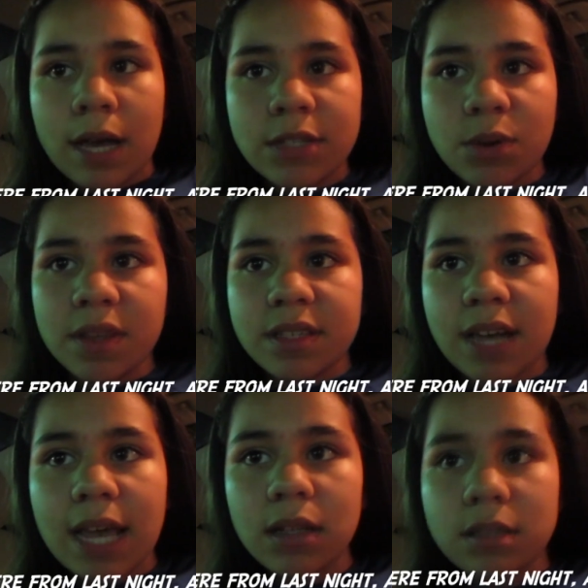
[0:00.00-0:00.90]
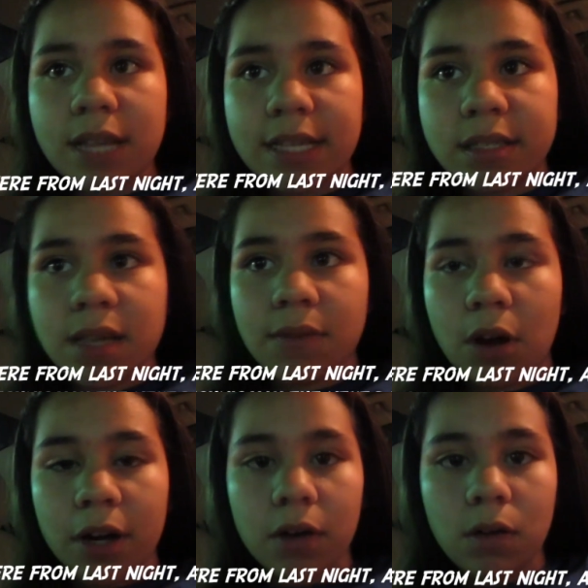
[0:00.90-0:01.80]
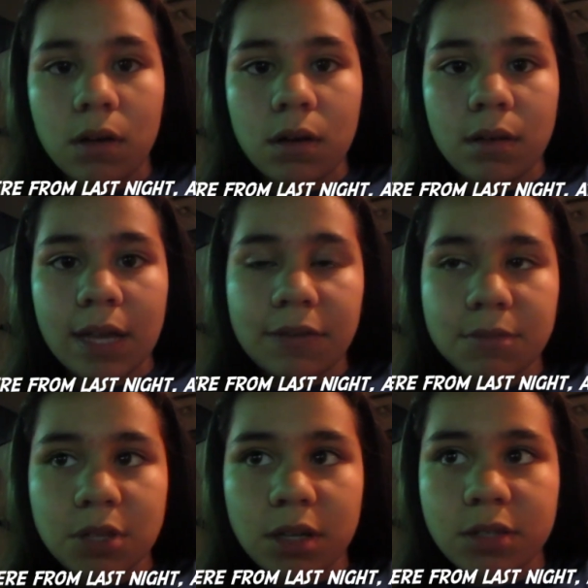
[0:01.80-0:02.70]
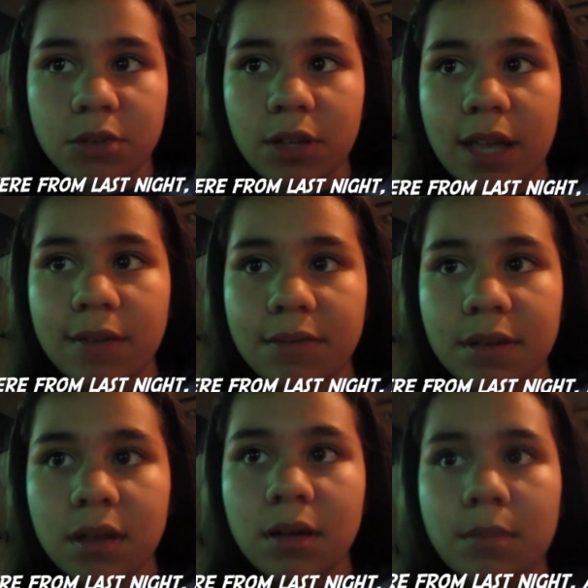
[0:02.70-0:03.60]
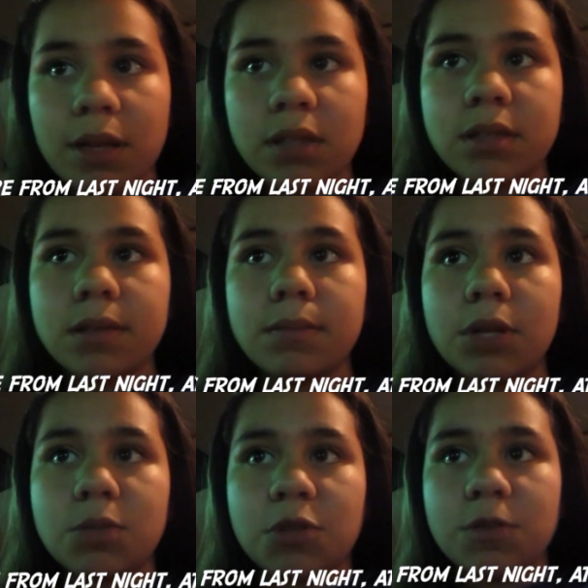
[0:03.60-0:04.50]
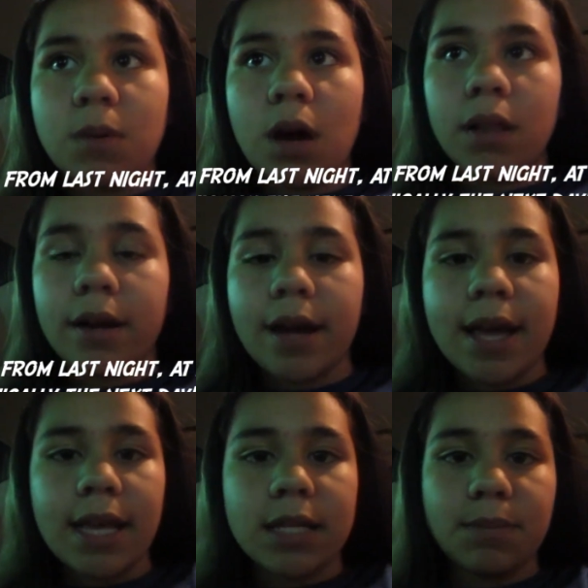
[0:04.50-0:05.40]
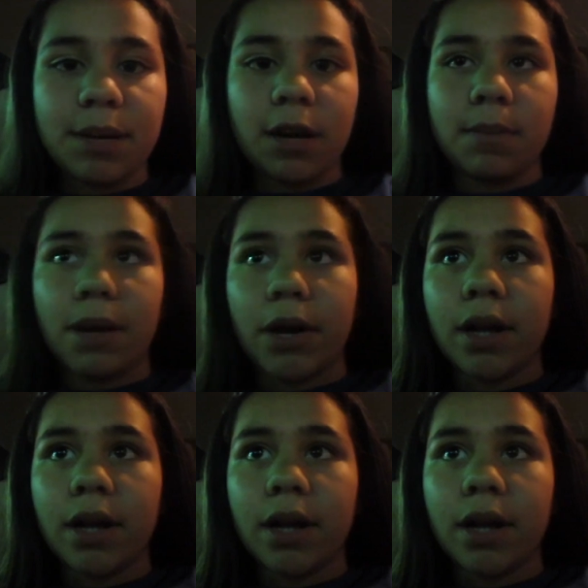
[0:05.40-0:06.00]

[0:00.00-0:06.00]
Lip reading: I swear, this guy looks like Steve Cardinal, like from Songs in Real Life. Well, he looks much more smaller, and he has a bigger beard.